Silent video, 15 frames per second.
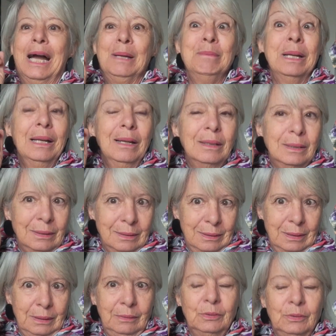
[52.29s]
I'm
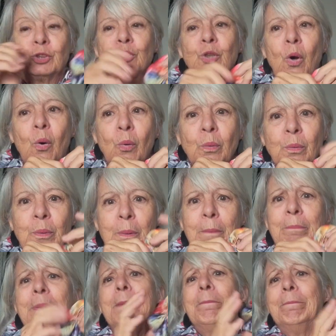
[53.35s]
learning, so
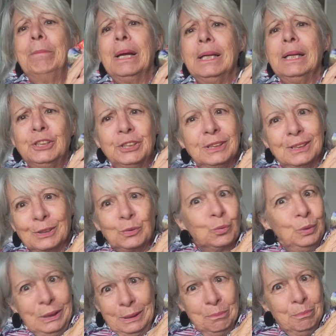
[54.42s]
be patient
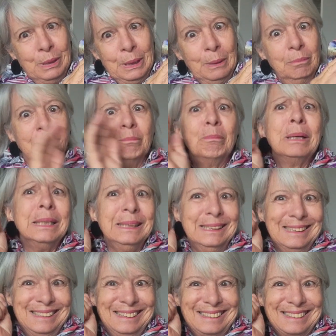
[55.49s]
with me,
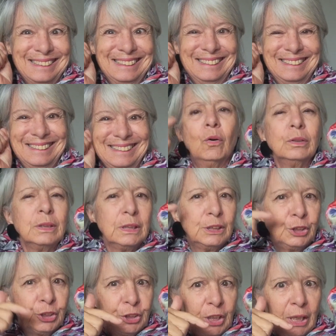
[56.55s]
please. On
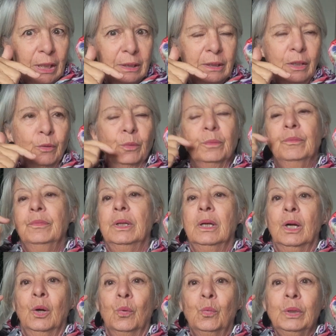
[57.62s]
this channel,
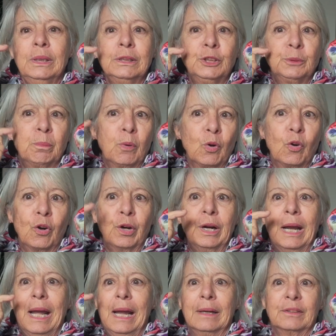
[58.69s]
we explore